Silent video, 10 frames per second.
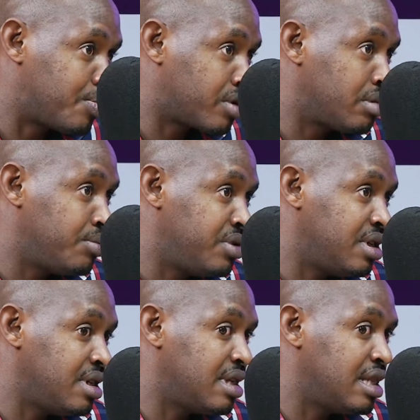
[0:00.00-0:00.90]

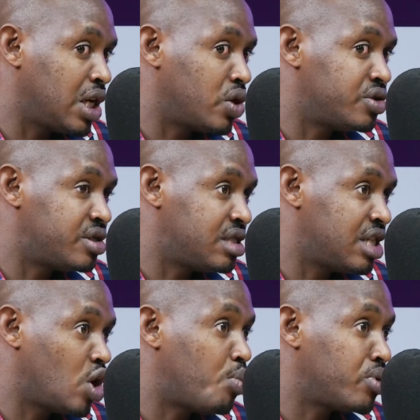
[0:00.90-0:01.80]
Probably they don't see
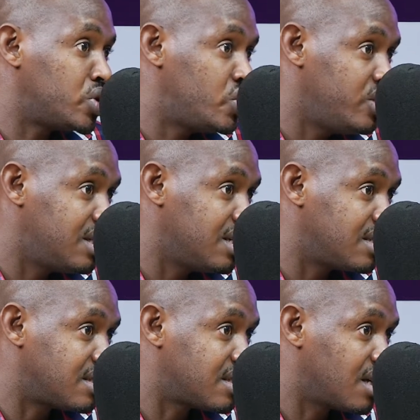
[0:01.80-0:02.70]
the
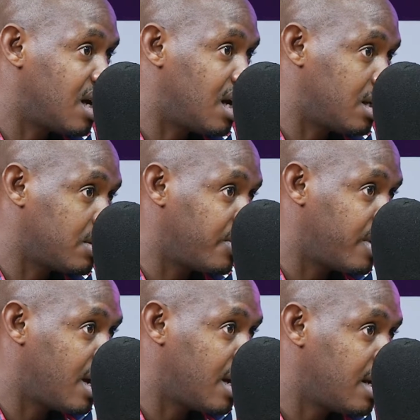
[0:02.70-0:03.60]
opportunities out
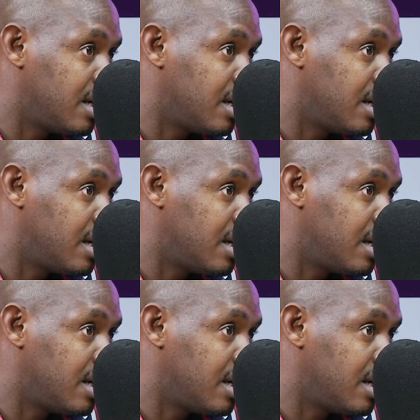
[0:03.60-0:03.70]
there.